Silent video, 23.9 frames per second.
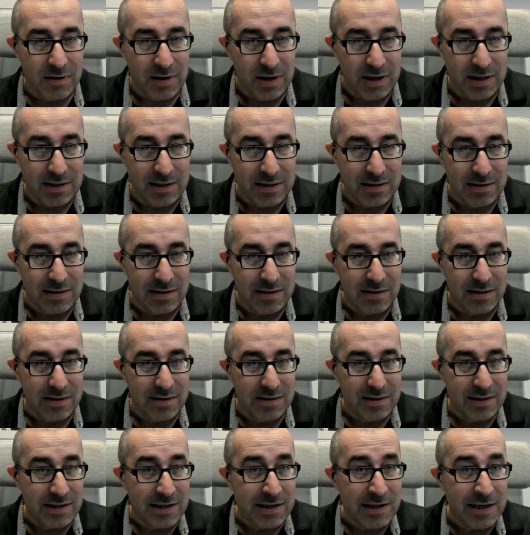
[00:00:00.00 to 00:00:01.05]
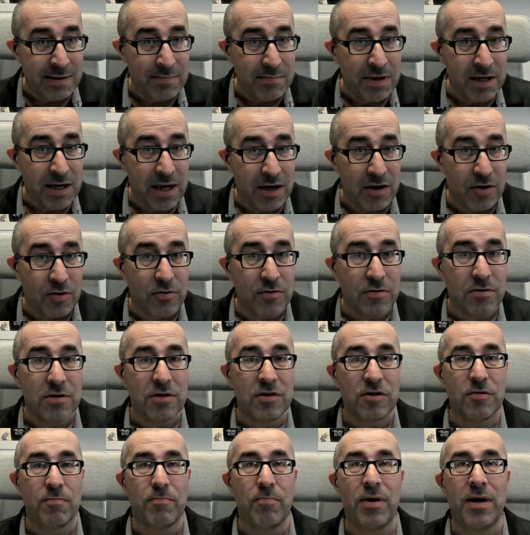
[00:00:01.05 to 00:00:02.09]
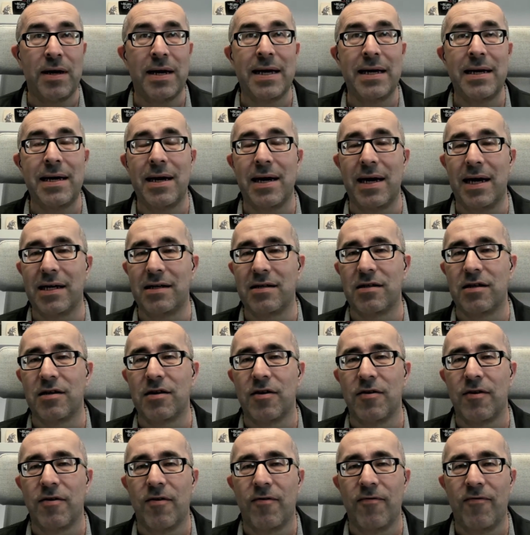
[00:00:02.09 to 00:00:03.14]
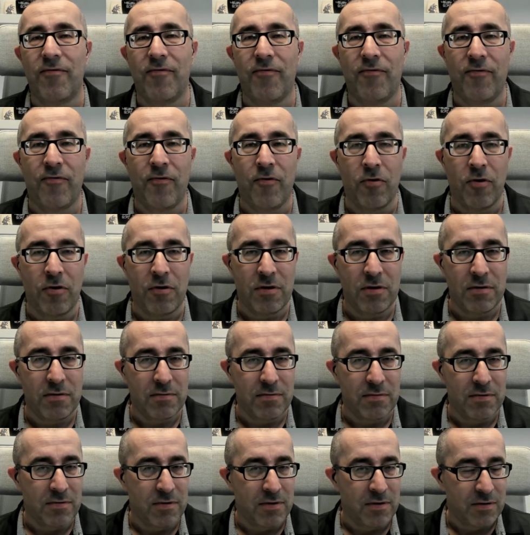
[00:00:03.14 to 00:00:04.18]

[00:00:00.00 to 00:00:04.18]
it's time now to plan ahead for